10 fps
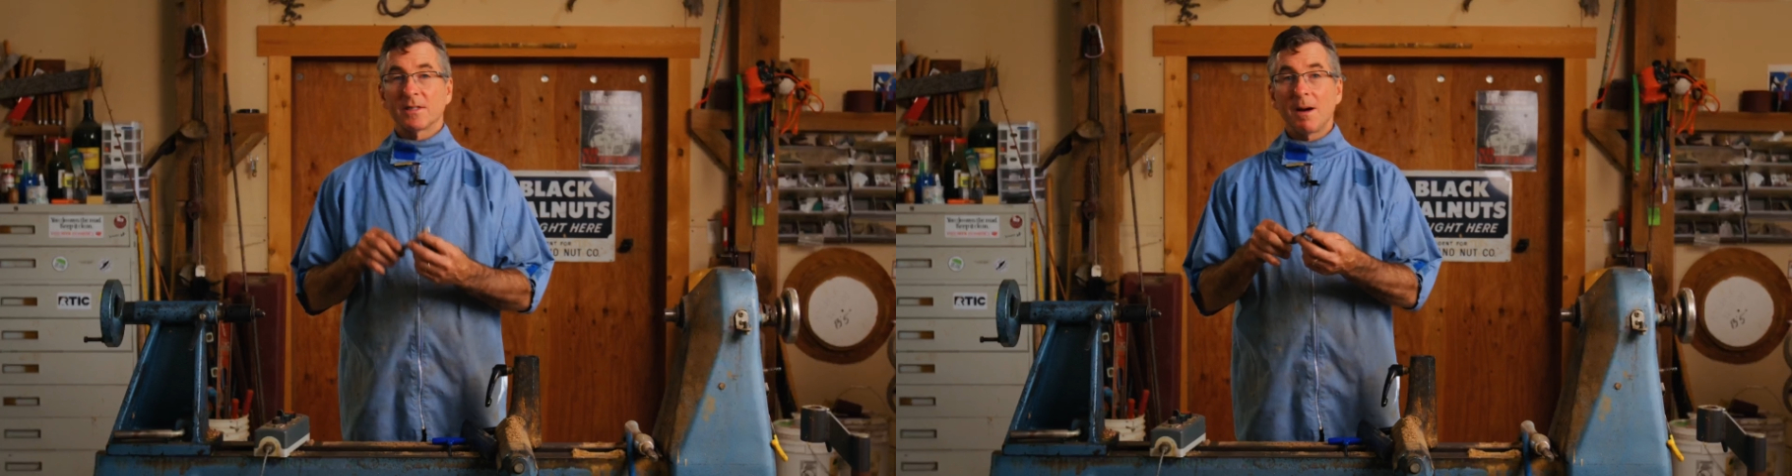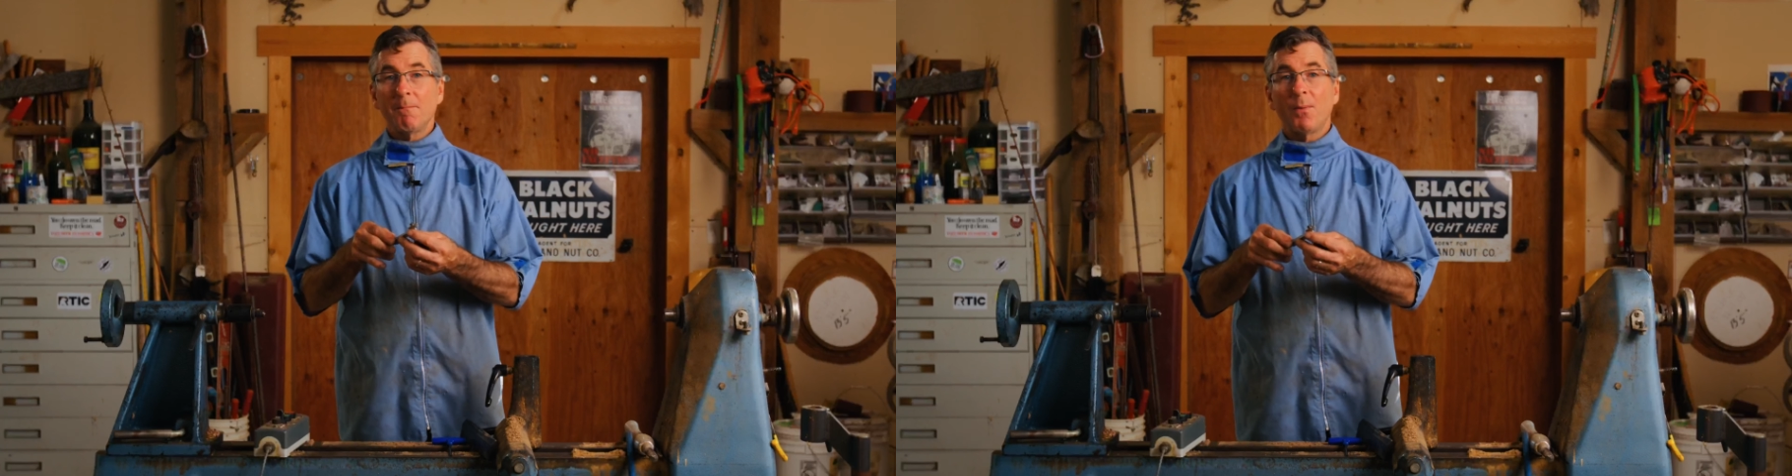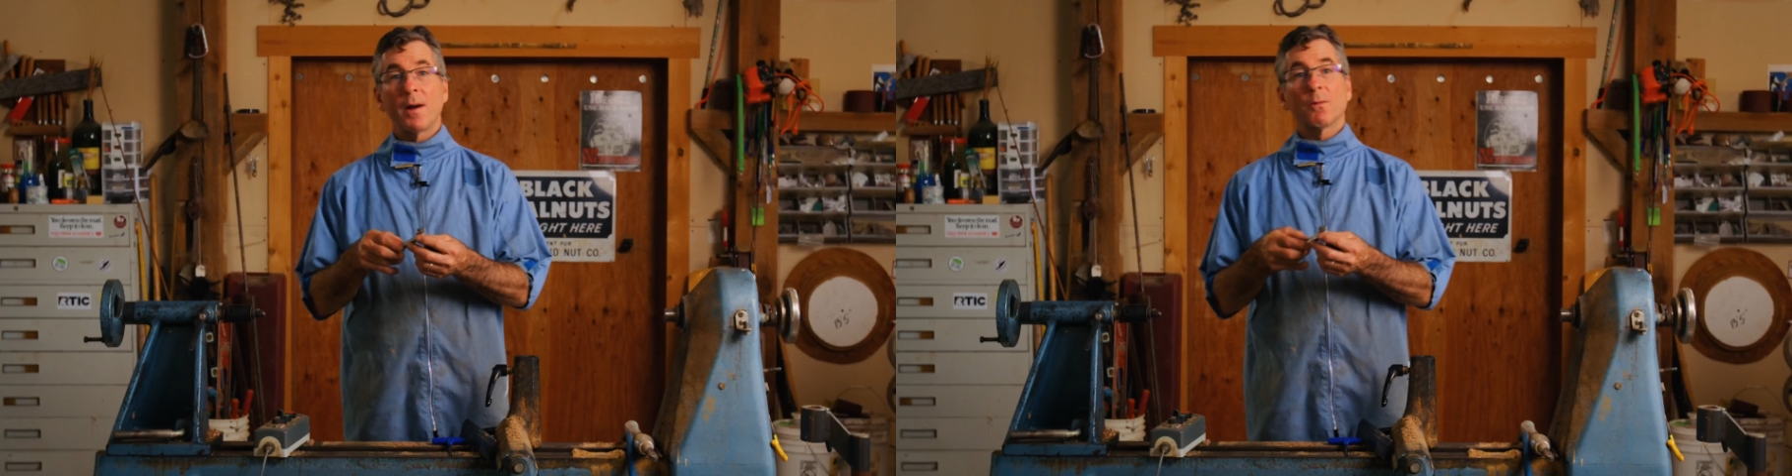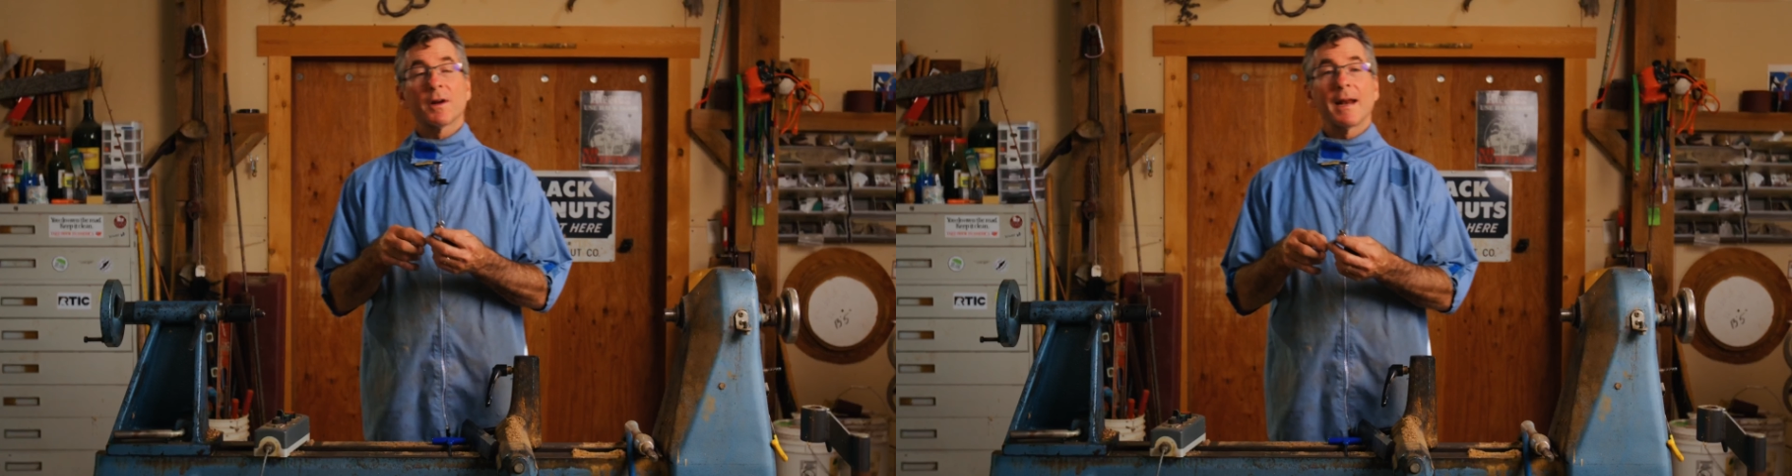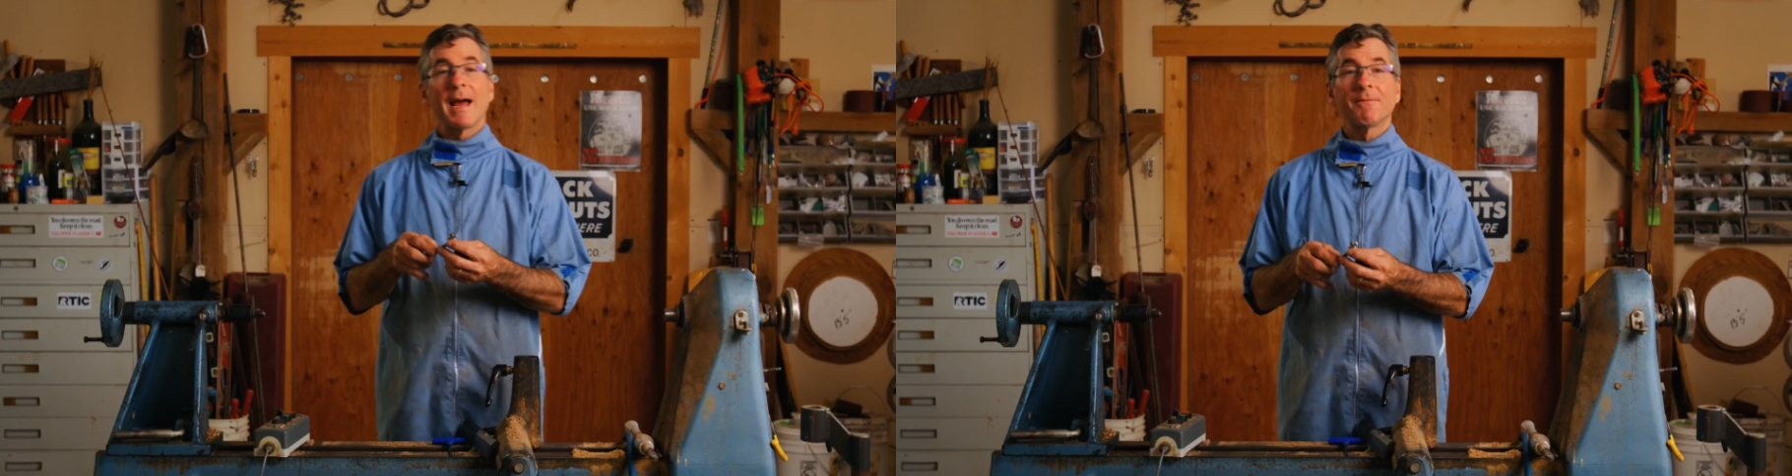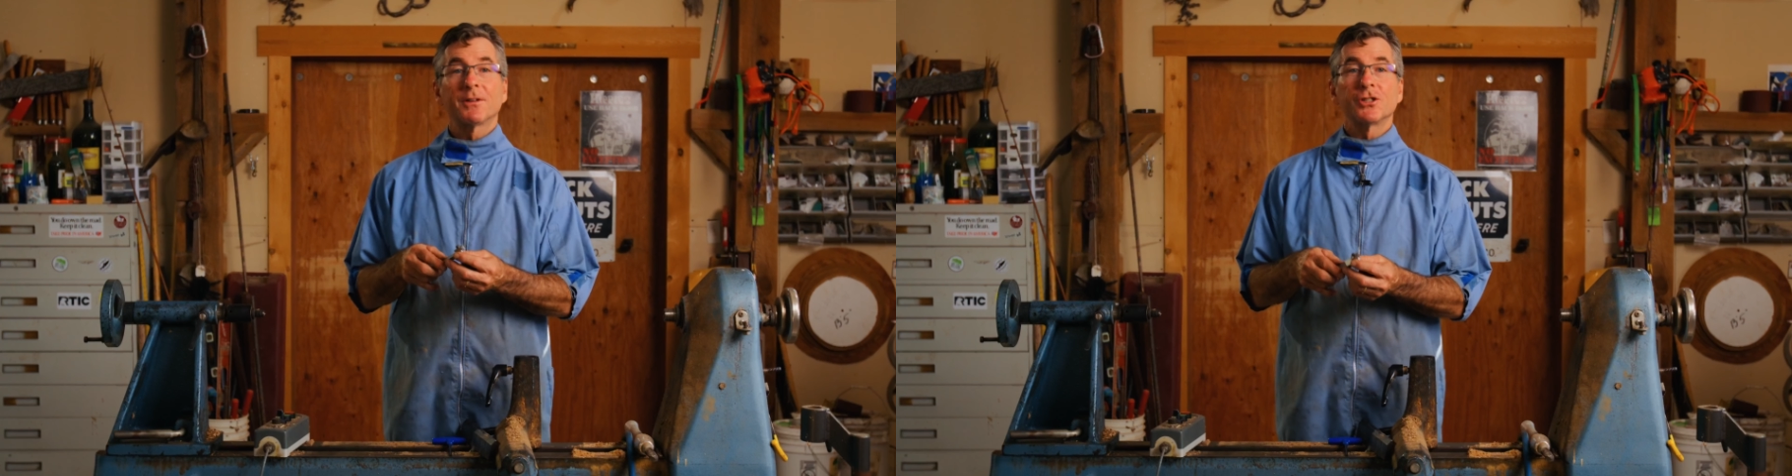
at some point we're going to have